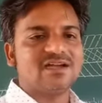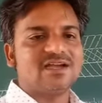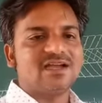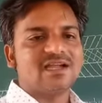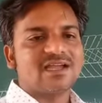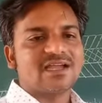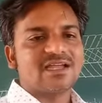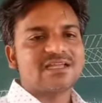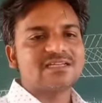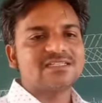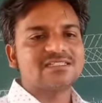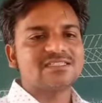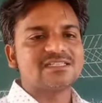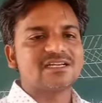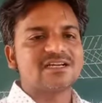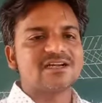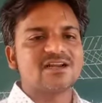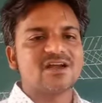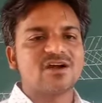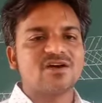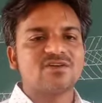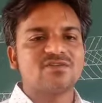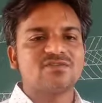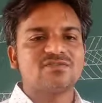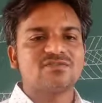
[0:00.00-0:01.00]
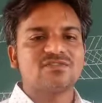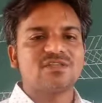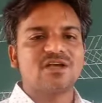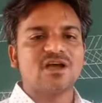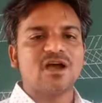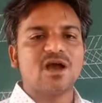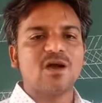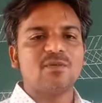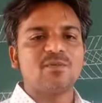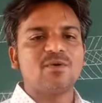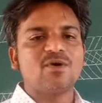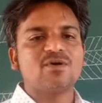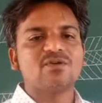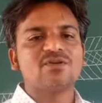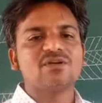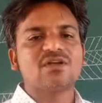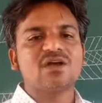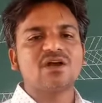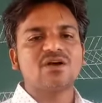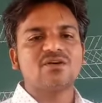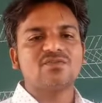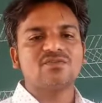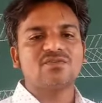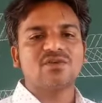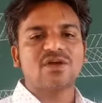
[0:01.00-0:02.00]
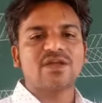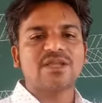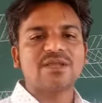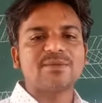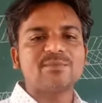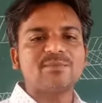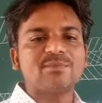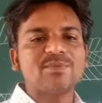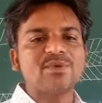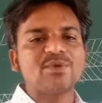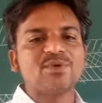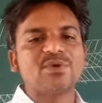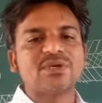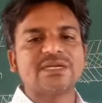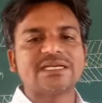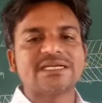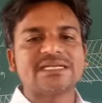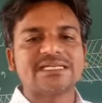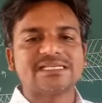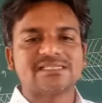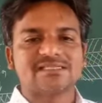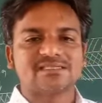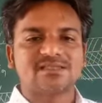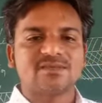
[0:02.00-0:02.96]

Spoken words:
instead of the amount of impurities.